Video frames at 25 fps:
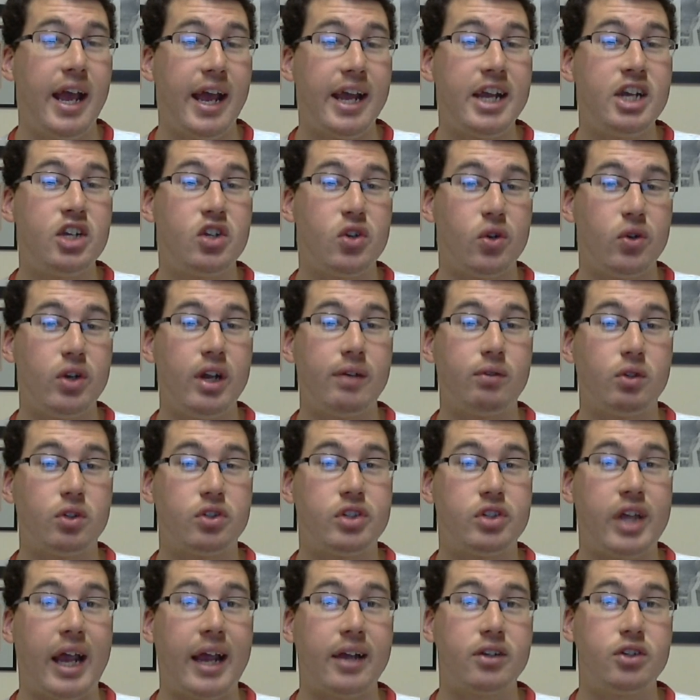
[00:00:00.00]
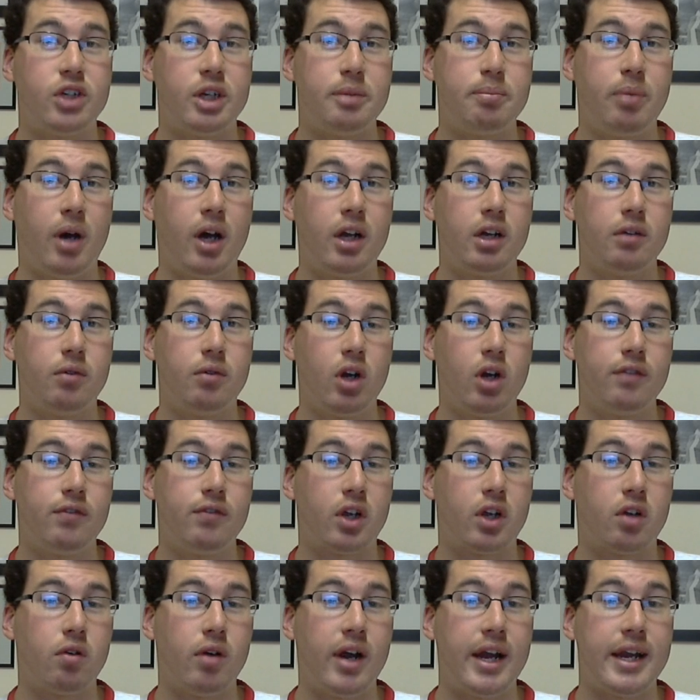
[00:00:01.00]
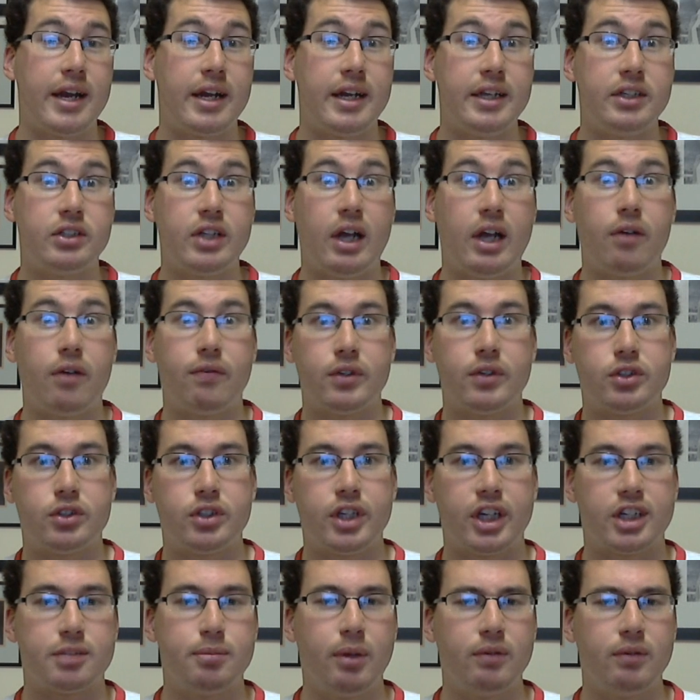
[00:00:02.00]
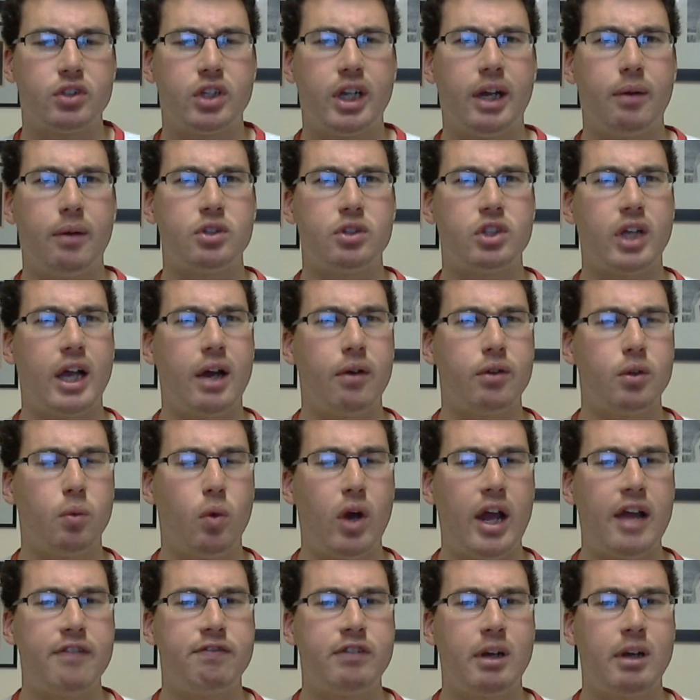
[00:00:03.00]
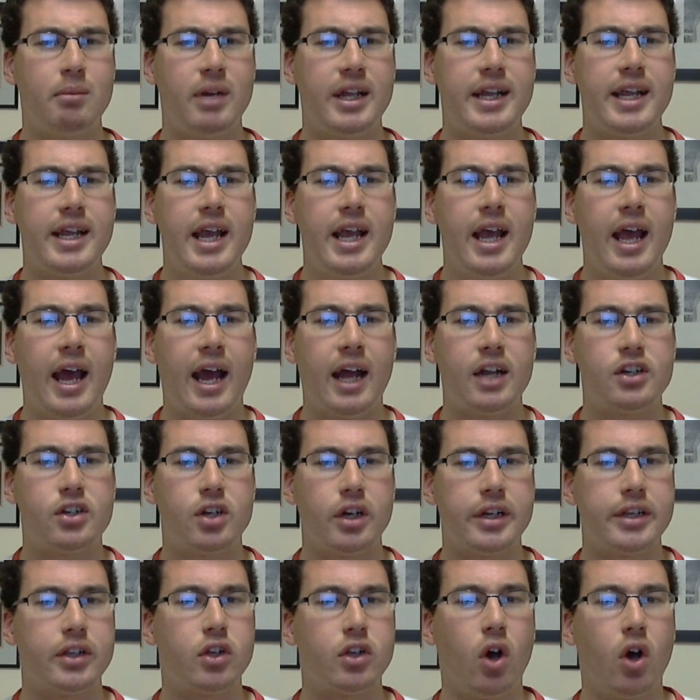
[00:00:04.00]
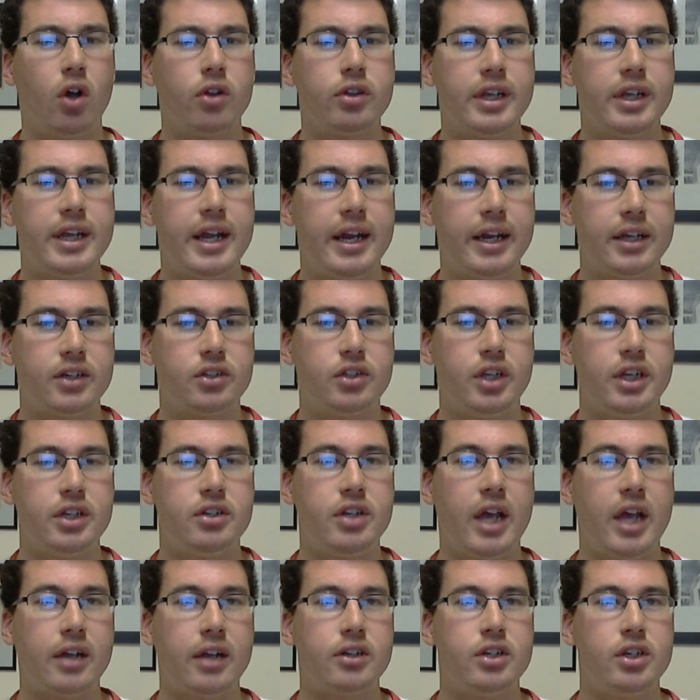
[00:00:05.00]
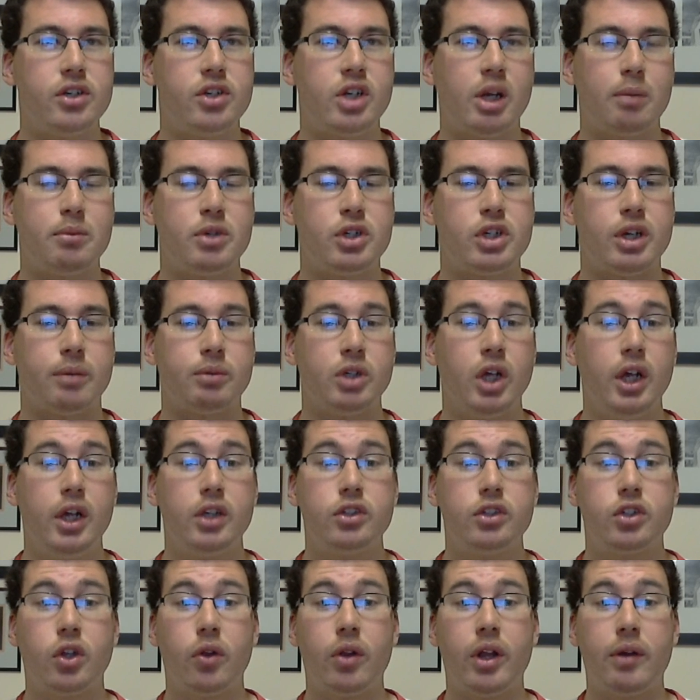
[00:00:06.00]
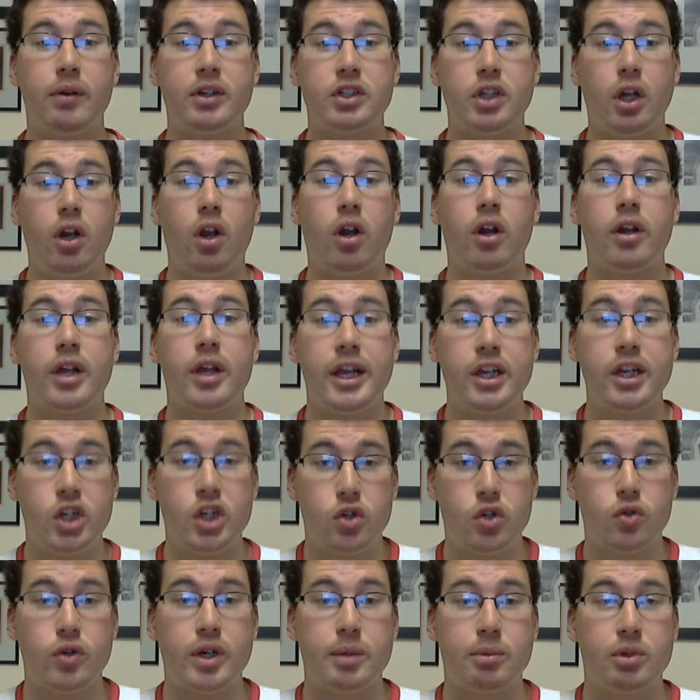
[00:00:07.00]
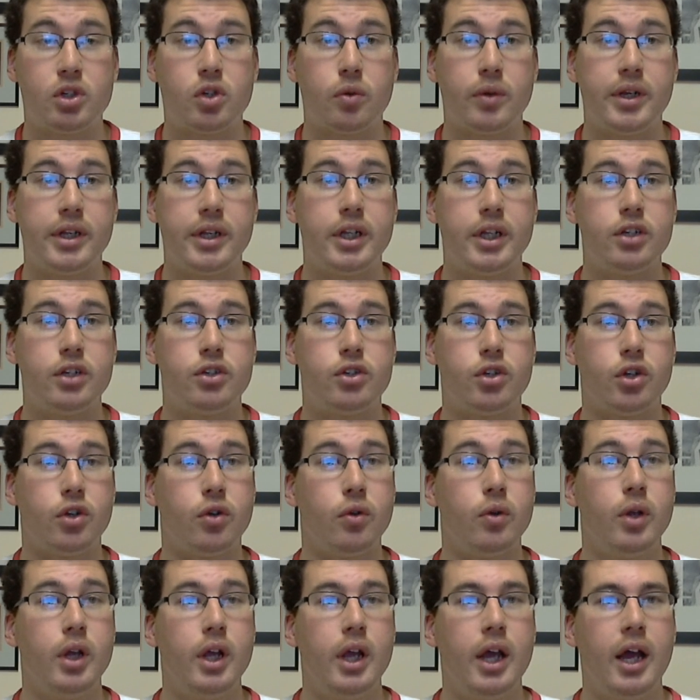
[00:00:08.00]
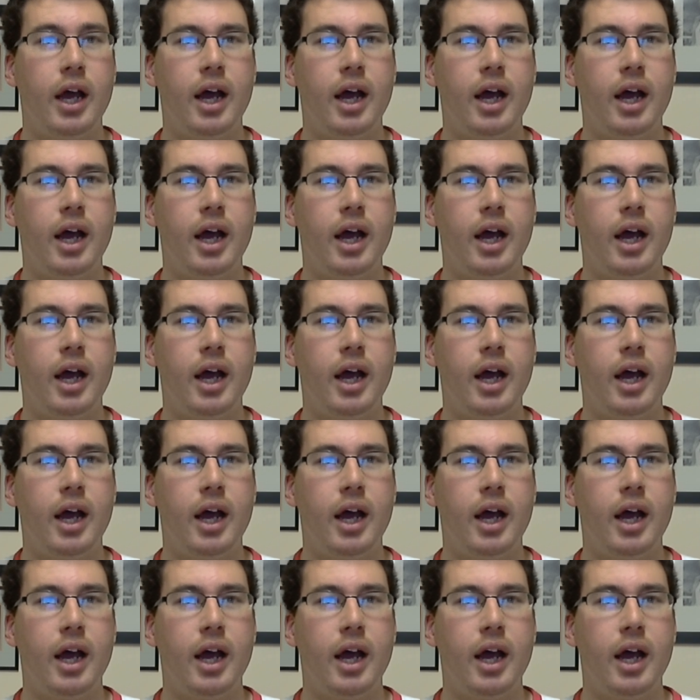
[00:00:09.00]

Adrian Neville's tag team partner, Oliver Gray, and he's out for 6 months, and that was how the Wyatt family actually got the NXT Tag Team Championships. So there is a lot of history between these two.